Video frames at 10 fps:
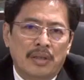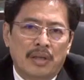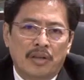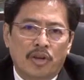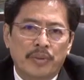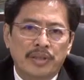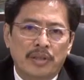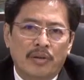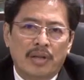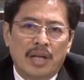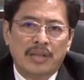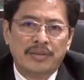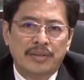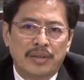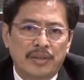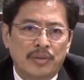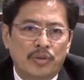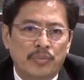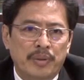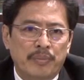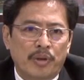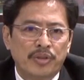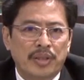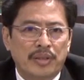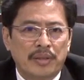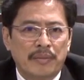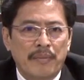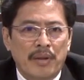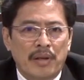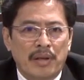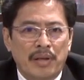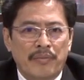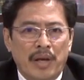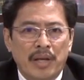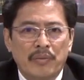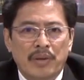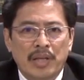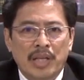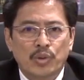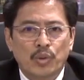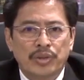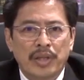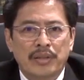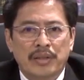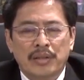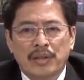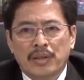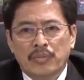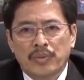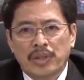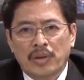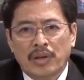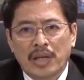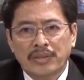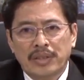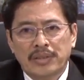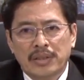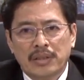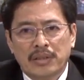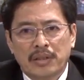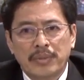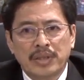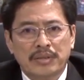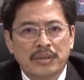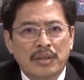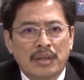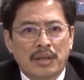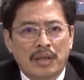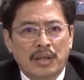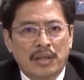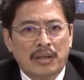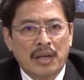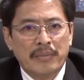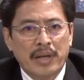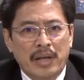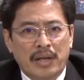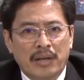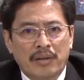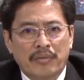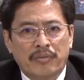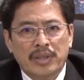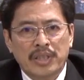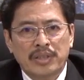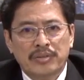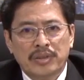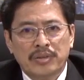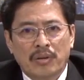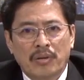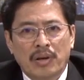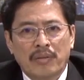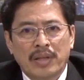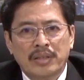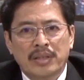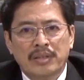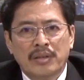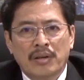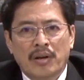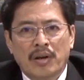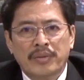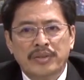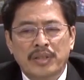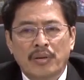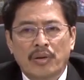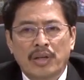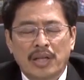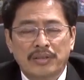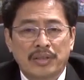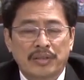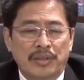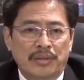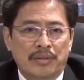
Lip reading: a commercial organization could be prosecuted if anyone associated with the organization commits a corrupt act for the interest or advantage of the said organization.